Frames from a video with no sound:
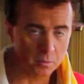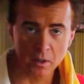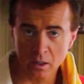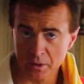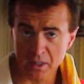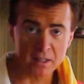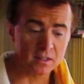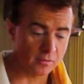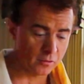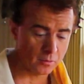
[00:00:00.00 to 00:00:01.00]
and we're going to let that
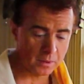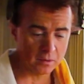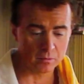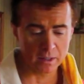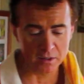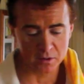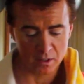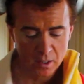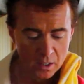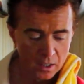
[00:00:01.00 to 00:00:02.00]
sit for a bit and rest.
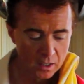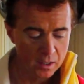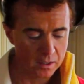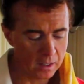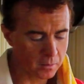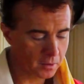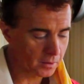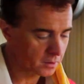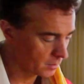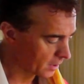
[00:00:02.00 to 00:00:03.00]
And now we're
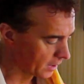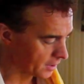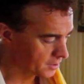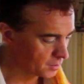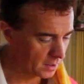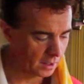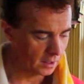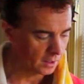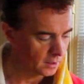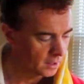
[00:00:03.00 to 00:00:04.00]
going to work on a
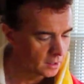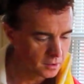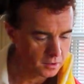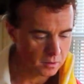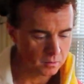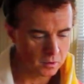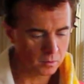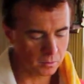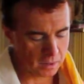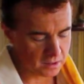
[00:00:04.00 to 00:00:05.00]
zucchini. So
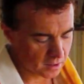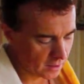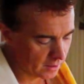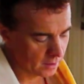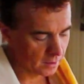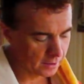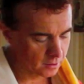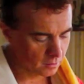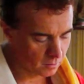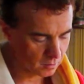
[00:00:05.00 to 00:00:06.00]
you would basically
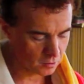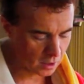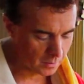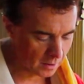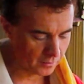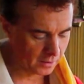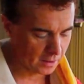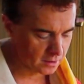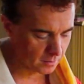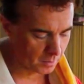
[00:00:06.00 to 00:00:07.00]
like to chop off the
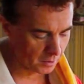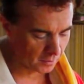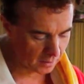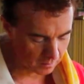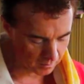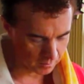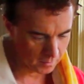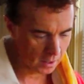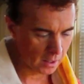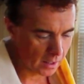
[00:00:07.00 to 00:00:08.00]
ends of both of them,
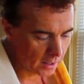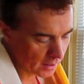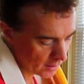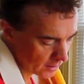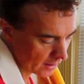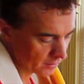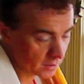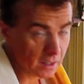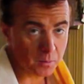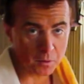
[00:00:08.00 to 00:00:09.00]
and
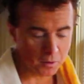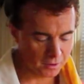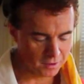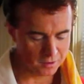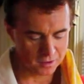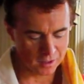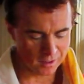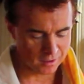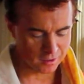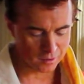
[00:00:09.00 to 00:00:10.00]
after that we're going to
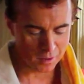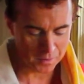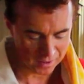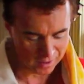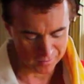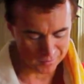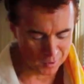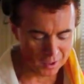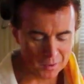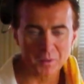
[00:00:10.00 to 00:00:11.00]
start stripping them.
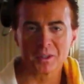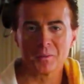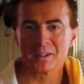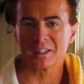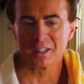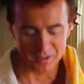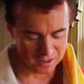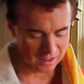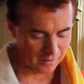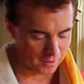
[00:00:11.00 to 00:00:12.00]
We're going to put them into little
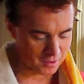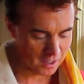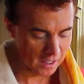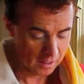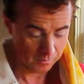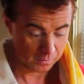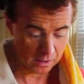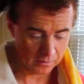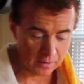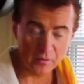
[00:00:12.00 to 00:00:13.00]
slivers,
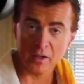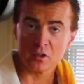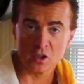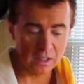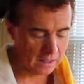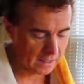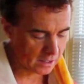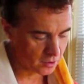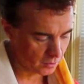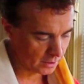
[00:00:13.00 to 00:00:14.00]
kind of like fettuccine
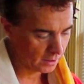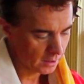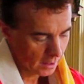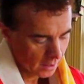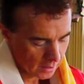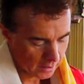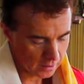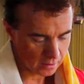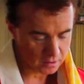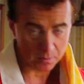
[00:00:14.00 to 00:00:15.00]
actually,
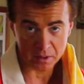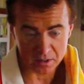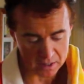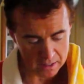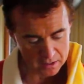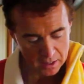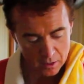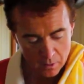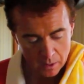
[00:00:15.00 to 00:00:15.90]
and that's about the size that you're